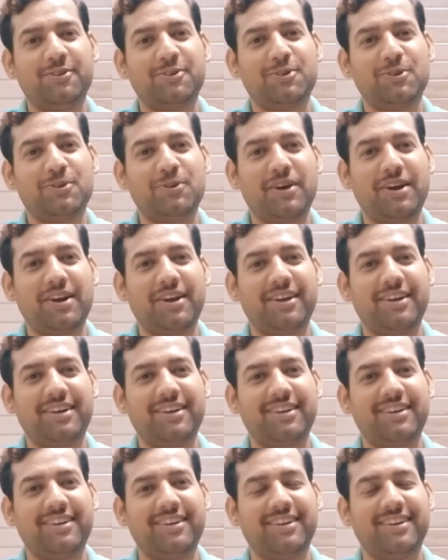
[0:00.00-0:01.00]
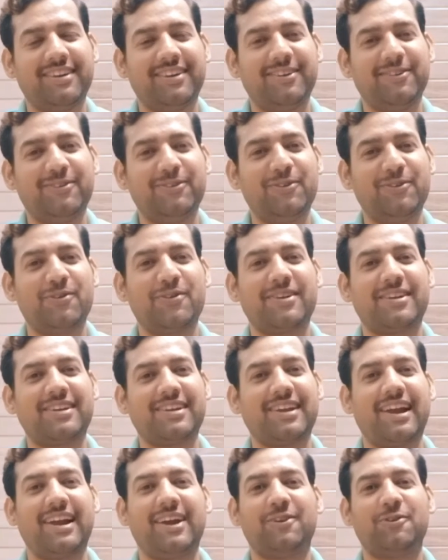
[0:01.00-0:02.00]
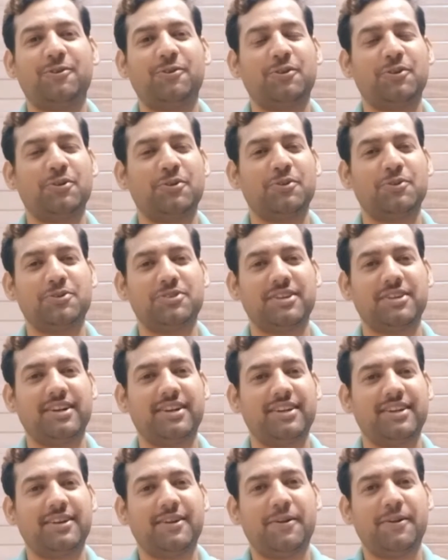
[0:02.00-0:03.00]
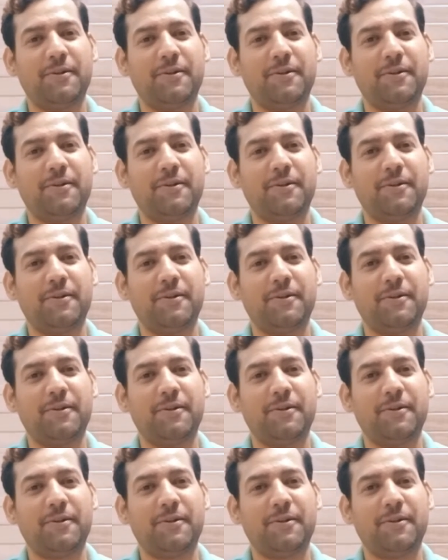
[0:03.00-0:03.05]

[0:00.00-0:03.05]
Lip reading: so I don't like to use it,